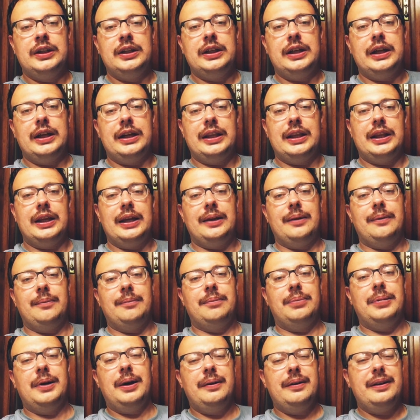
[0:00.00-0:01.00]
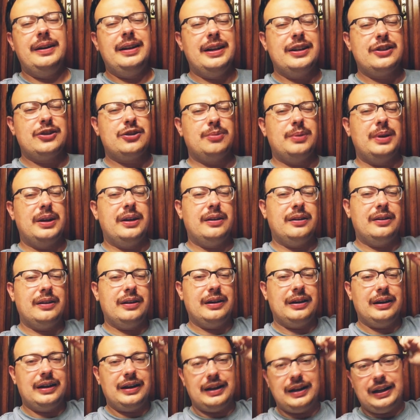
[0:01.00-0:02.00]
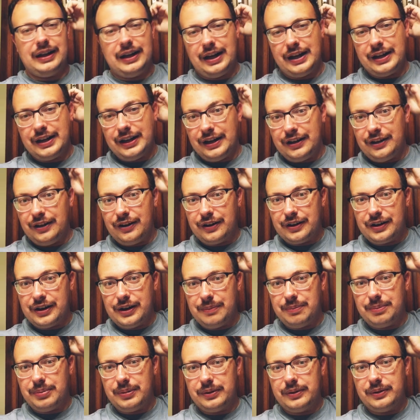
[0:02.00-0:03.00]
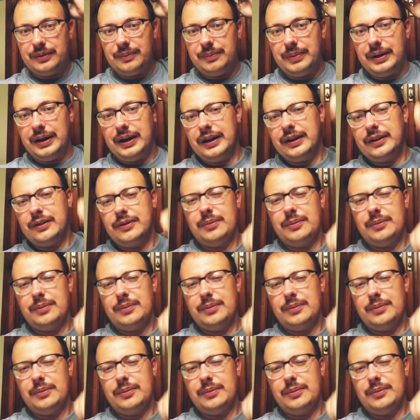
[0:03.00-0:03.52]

And then probably next week, and I know I keep putting it back,